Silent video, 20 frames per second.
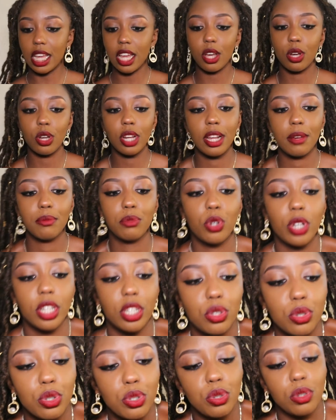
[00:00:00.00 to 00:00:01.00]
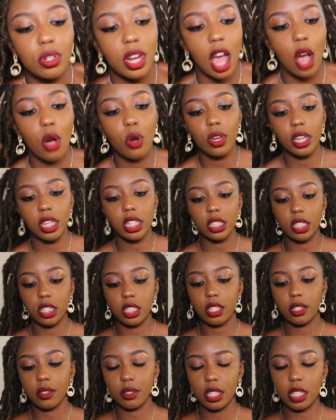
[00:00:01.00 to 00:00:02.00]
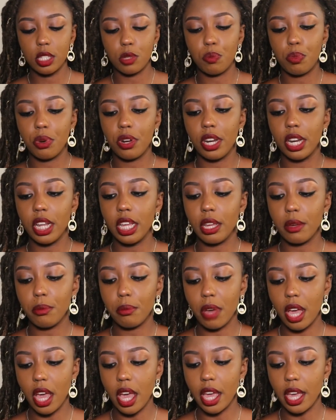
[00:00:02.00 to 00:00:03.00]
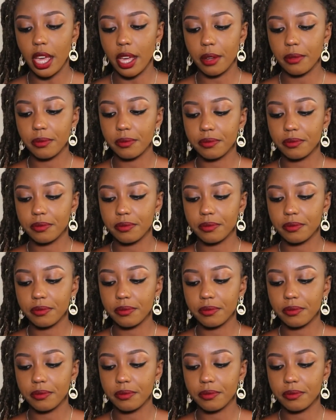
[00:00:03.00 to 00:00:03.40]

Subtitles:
All I'm going to do now is spray my